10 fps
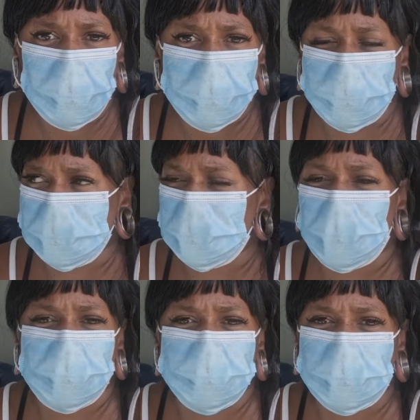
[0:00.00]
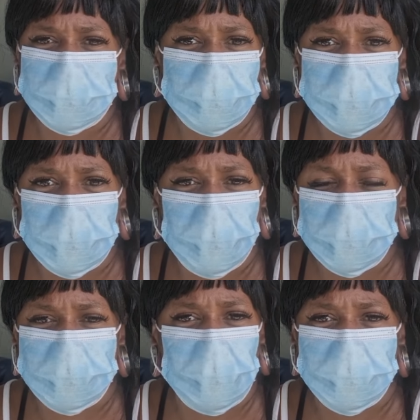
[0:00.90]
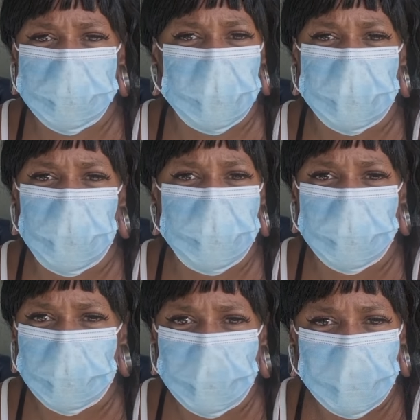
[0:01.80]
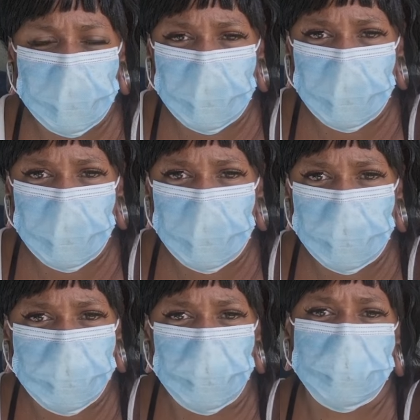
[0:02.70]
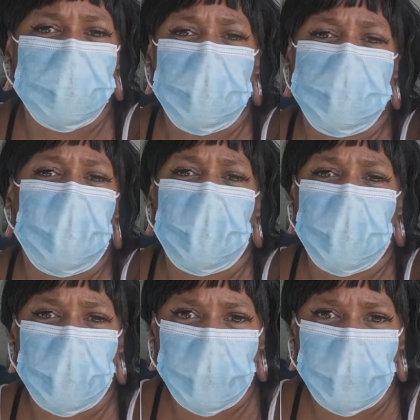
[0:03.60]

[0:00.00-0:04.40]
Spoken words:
Try to isolate themselves as much as they can for fear that.